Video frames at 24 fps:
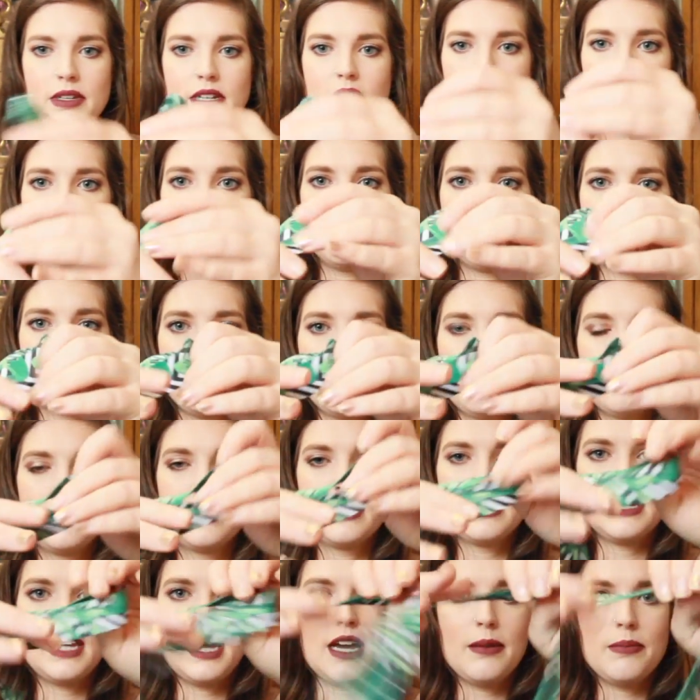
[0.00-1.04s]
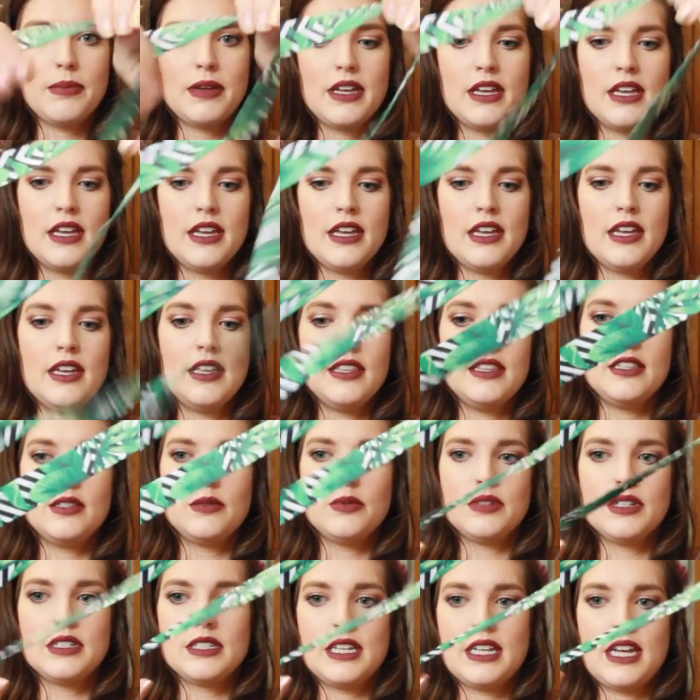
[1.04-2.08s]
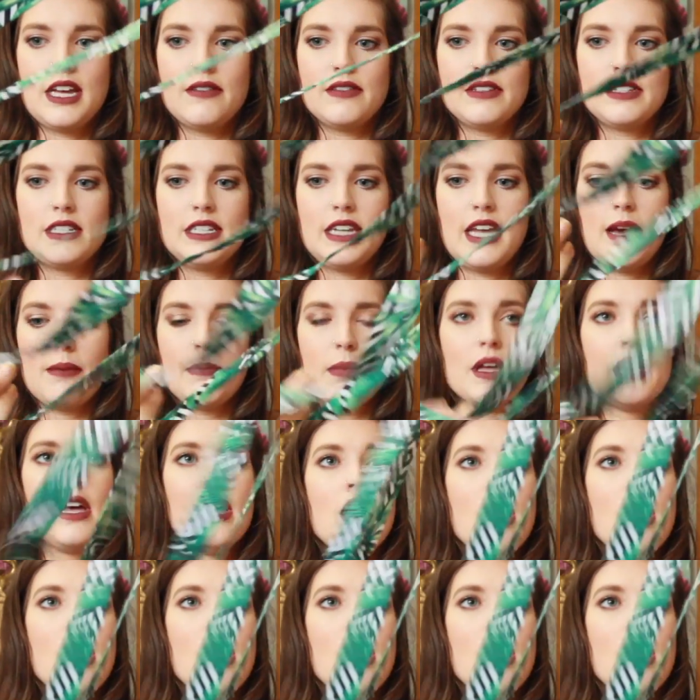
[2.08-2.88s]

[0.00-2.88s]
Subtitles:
like up here would have a snap. This one doesn't have a snap.